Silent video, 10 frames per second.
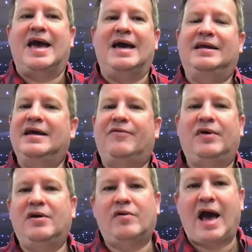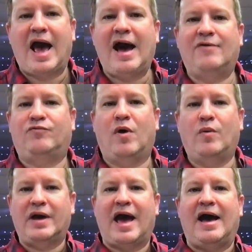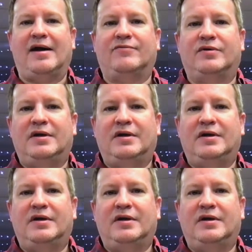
And yet they don't have what we have.